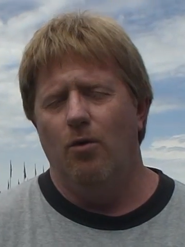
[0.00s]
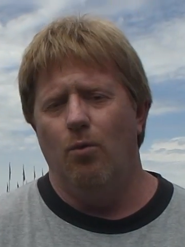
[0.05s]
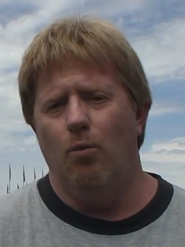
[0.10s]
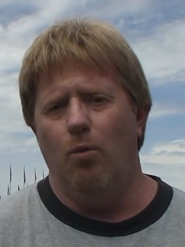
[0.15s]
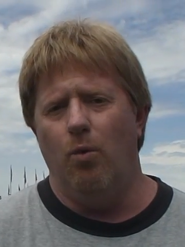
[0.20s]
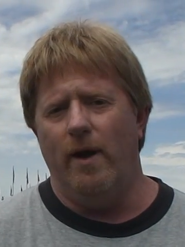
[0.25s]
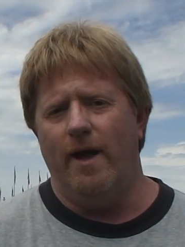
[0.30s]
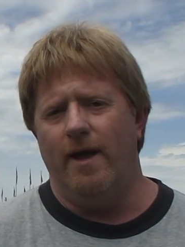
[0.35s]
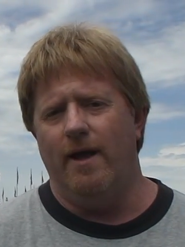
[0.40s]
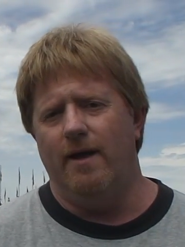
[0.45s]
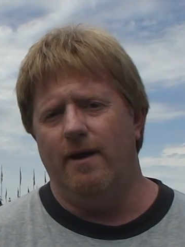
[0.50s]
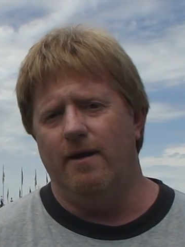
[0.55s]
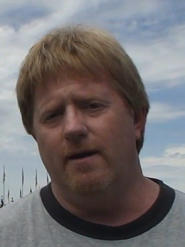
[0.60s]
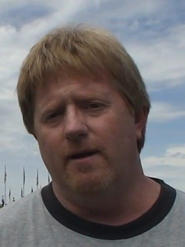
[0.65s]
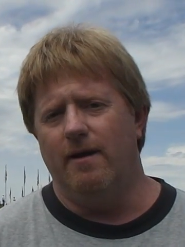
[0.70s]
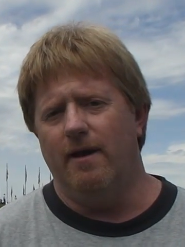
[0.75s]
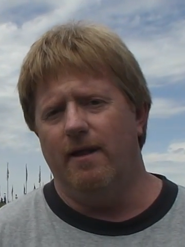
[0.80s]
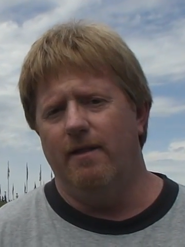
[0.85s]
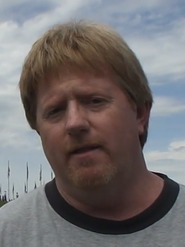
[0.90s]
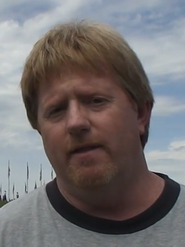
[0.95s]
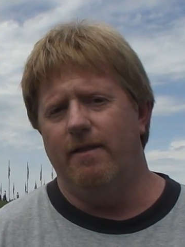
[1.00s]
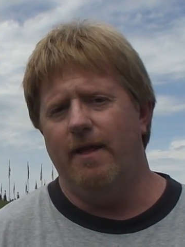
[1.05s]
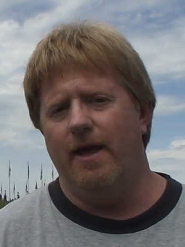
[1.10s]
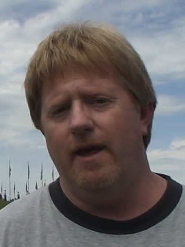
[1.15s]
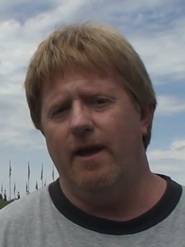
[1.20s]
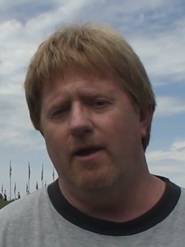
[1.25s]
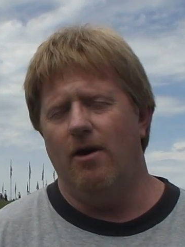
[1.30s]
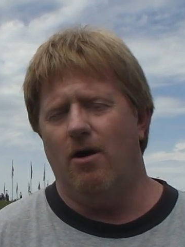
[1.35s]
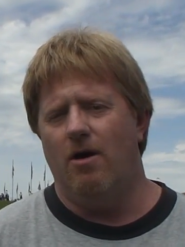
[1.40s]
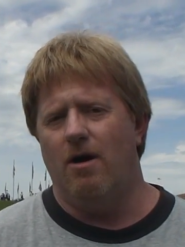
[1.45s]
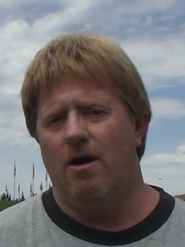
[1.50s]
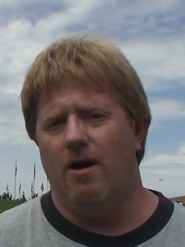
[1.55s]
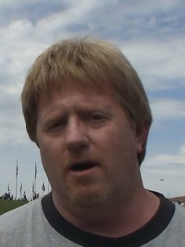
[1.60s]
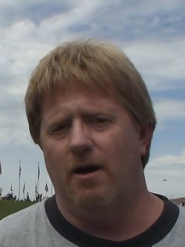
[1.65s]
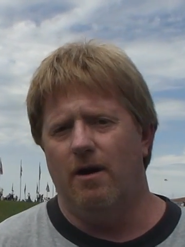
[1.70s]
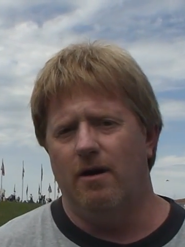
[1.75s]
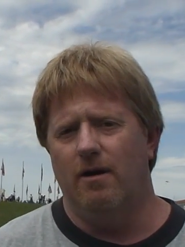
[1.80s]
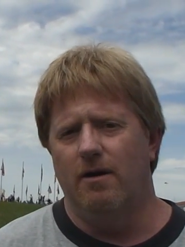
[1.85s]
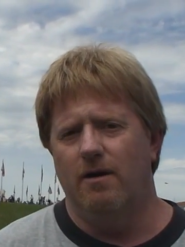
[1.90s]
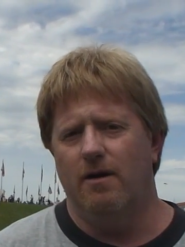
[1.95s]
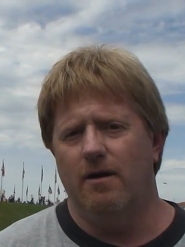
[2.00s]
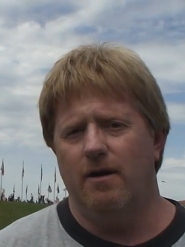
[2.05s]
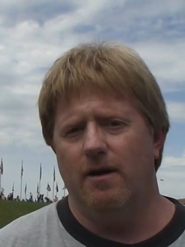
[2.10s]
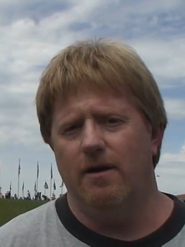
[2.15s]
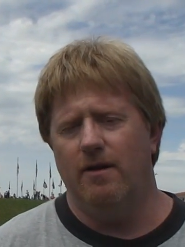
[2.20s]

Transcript: when they are